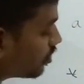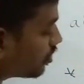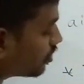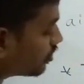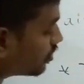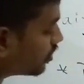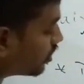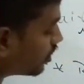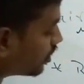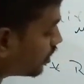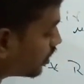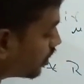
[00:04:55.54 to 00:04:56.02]

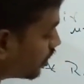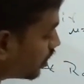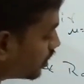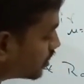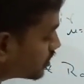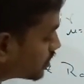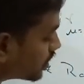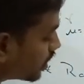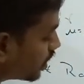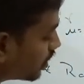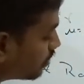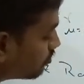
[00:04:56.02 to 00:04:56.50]
then S
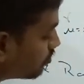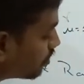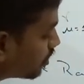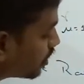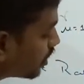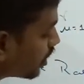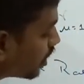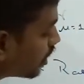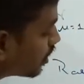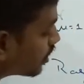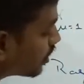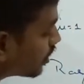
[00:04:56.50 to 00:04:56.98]
can be
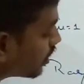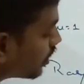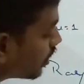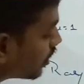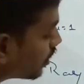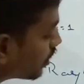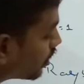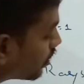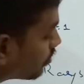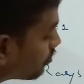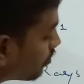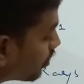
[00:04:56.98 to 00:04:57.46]

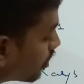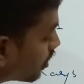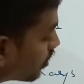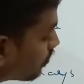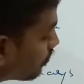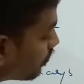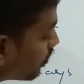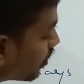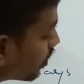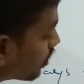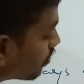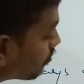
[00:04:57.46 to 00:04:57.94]
calculated by the
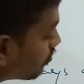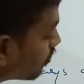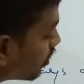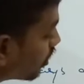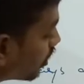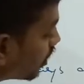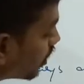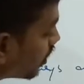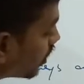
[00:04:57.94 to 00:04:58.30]
formula